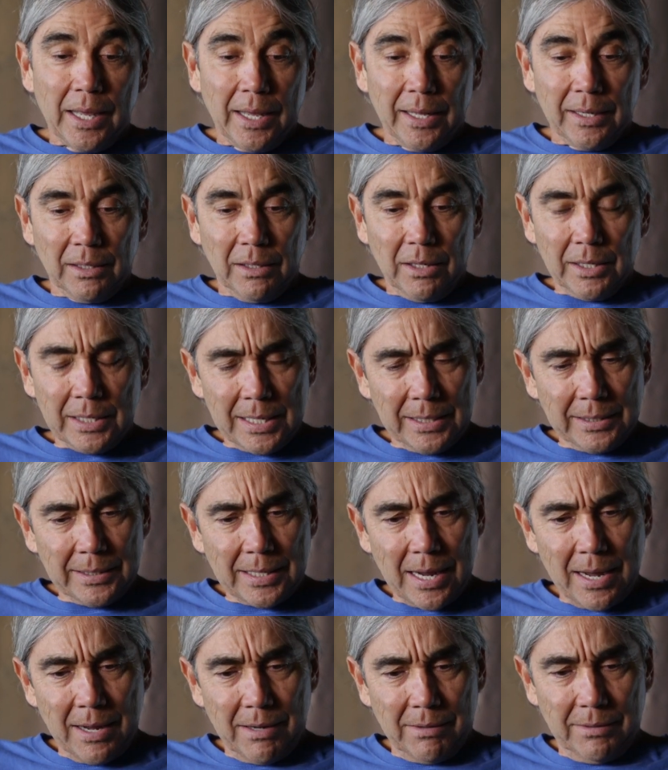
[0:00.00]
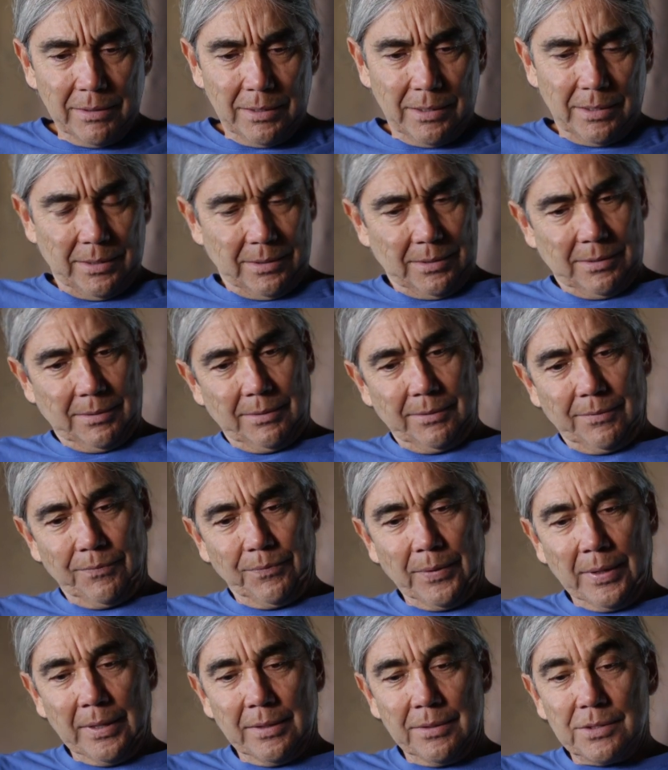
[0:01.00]
and looking down
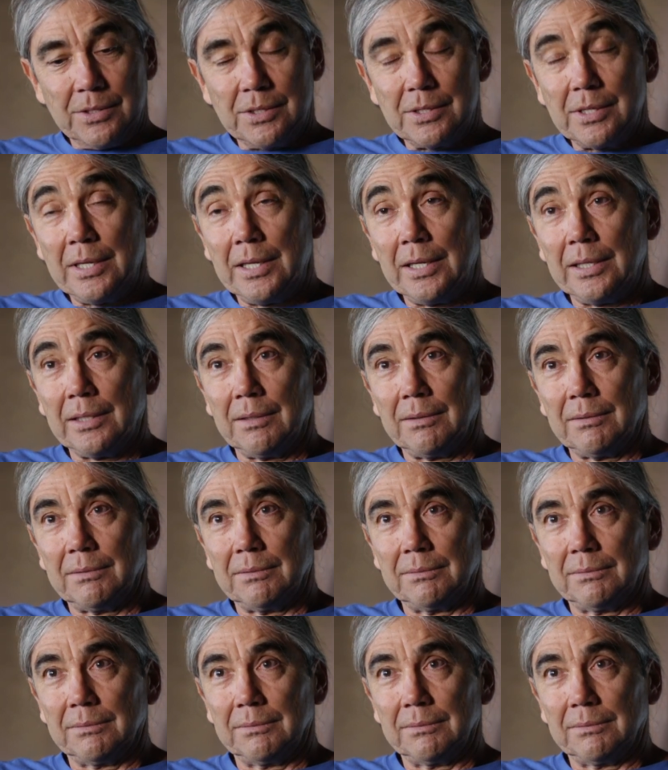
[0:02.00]
and seeing